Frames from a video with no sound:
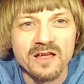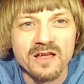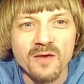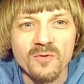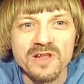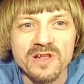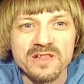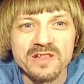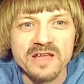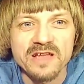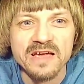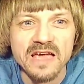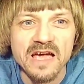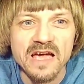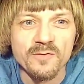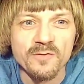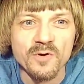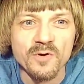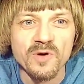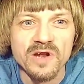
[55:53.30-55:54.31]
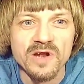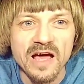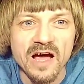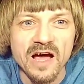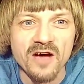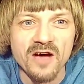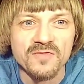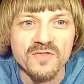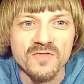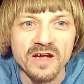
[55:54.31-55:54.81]
I want to thank everyone
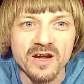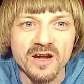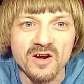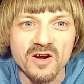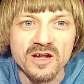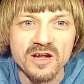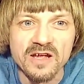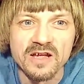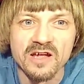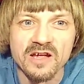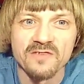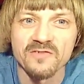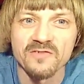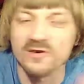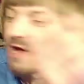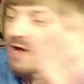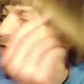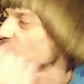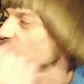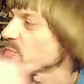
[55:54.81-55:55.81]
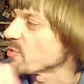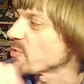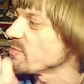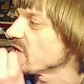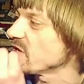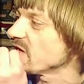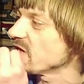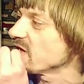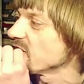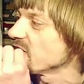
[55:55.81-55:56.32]
out there for helping
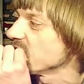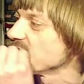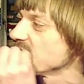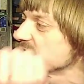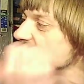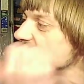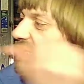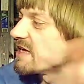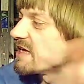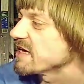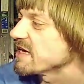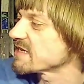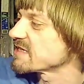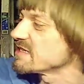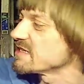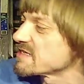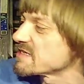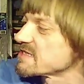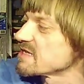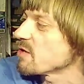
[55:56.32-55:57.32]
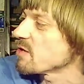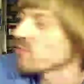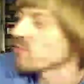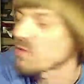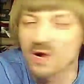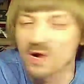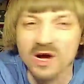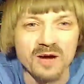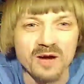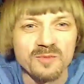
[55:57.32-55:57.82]
me to get this
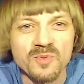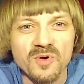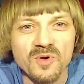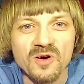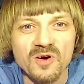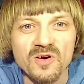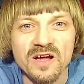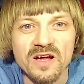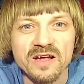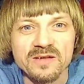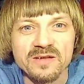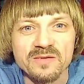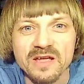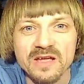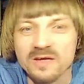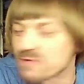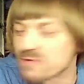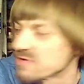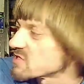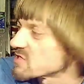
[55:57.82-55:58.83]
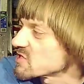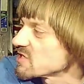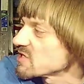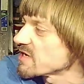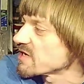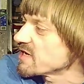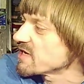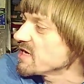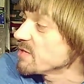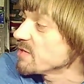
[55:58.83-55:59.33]
number up, all right? And we're just going
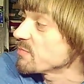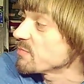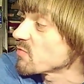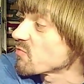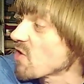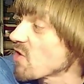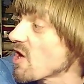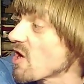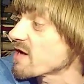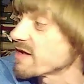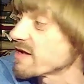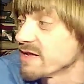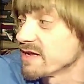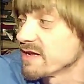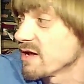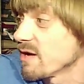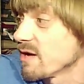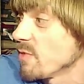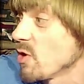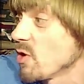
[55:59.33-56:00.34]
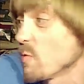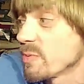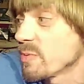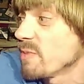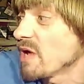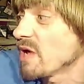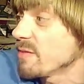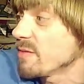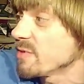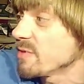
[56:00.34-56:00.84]
to keep rocking it. I'm
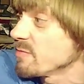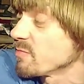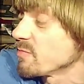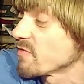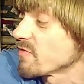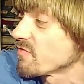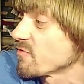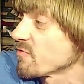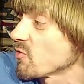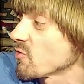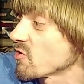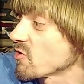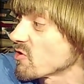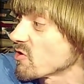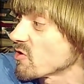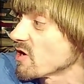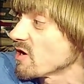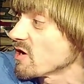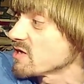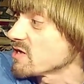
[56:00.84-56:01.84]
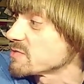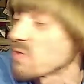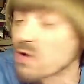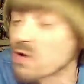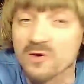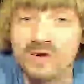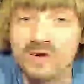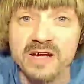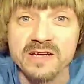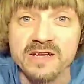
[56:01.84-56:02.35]
hoping maybe before uh,
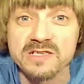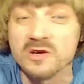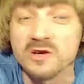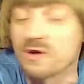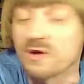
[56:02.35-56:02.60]
tomorrow night is